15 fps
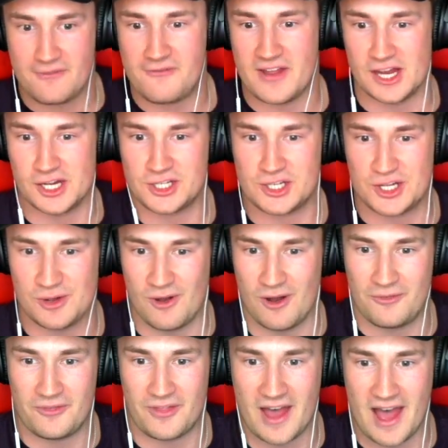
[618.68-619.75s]
finished you
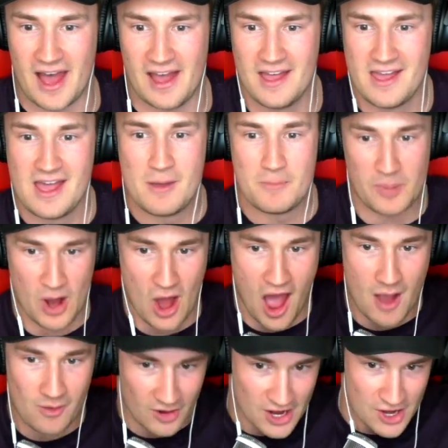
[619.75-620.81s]
off there, but
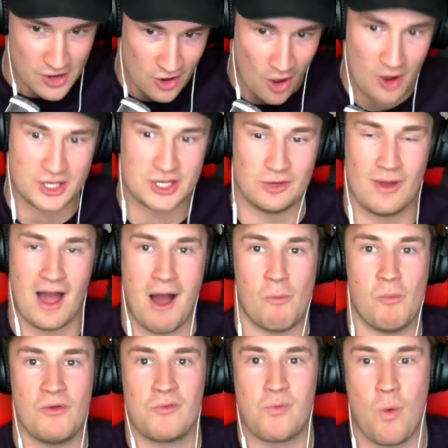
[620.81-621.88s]
I want to knock you
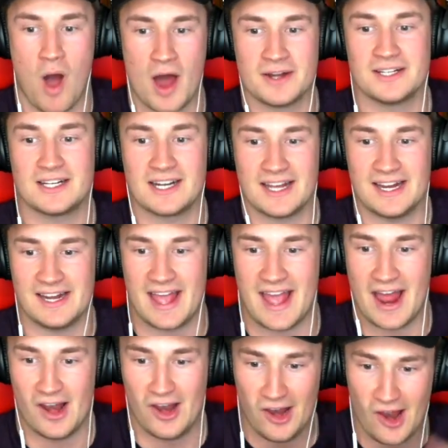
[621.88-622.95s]
out with one clean
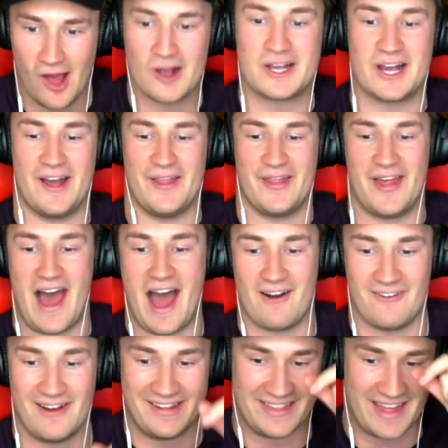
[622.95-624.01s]
hit. Look at
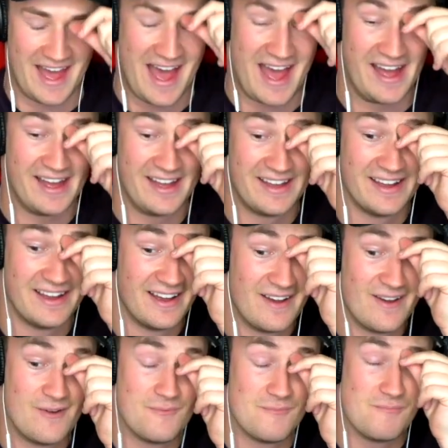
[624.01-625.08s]
that right there.
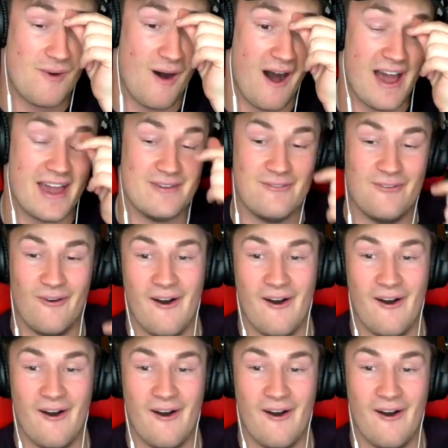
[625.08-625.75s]
My word.